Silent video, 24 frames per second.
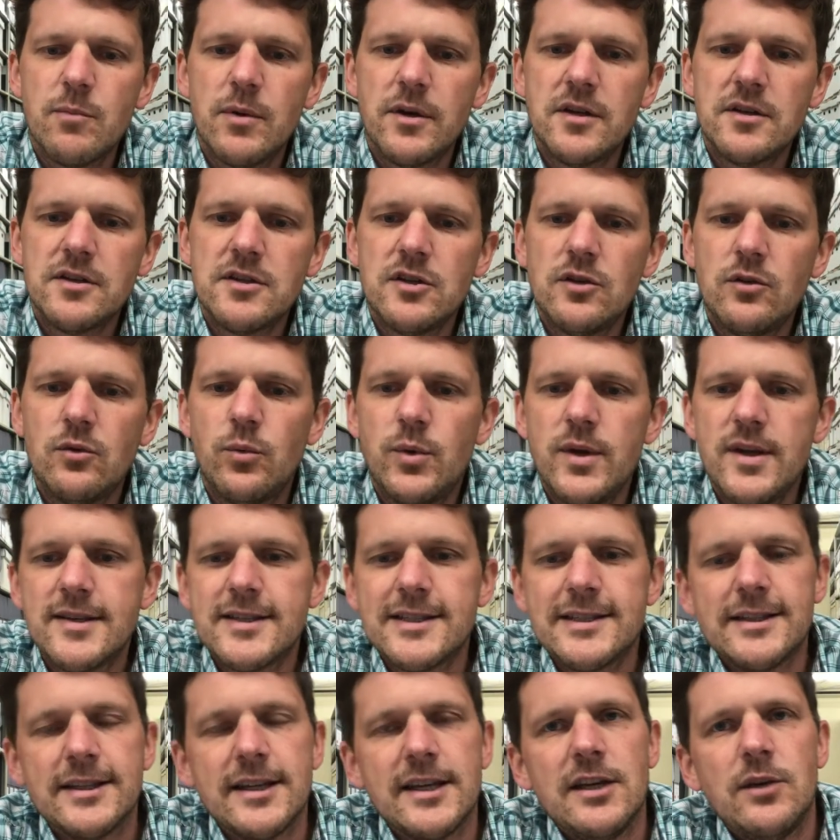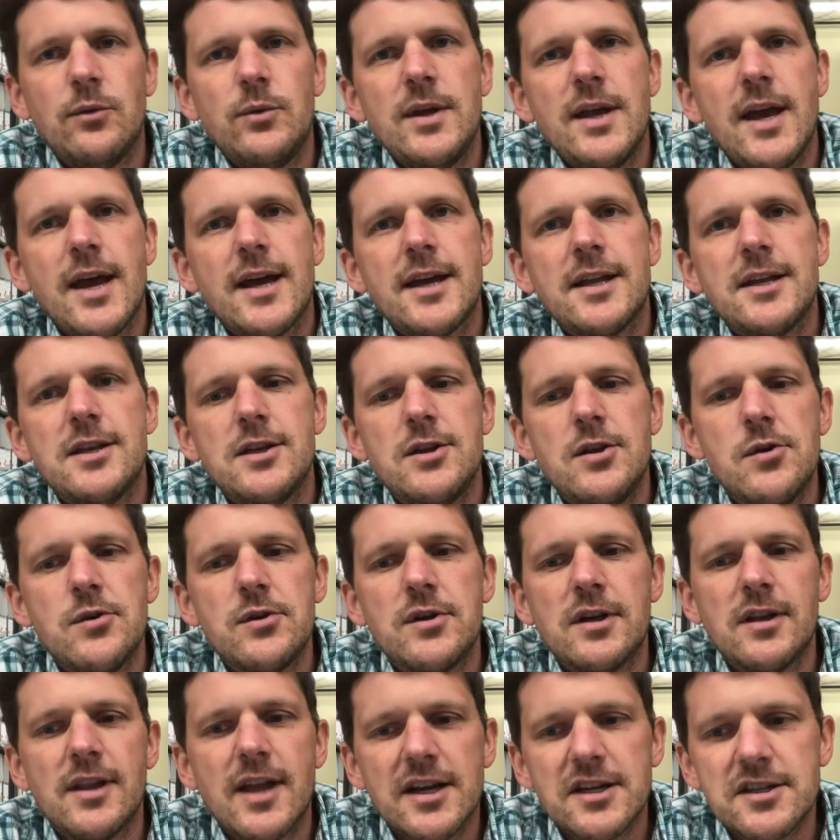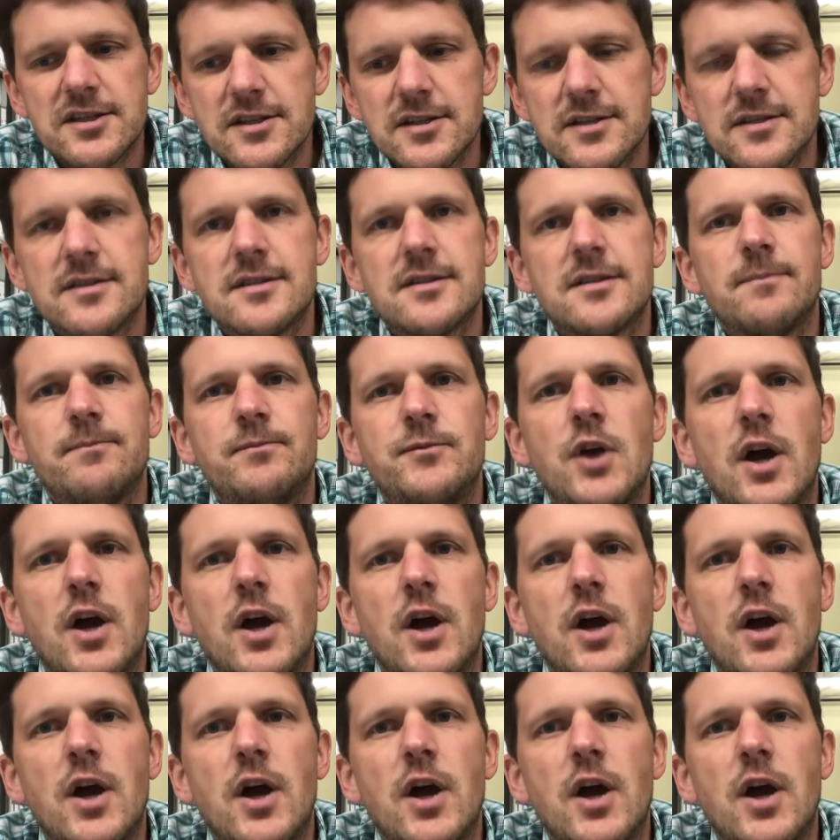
but until recently we had no collections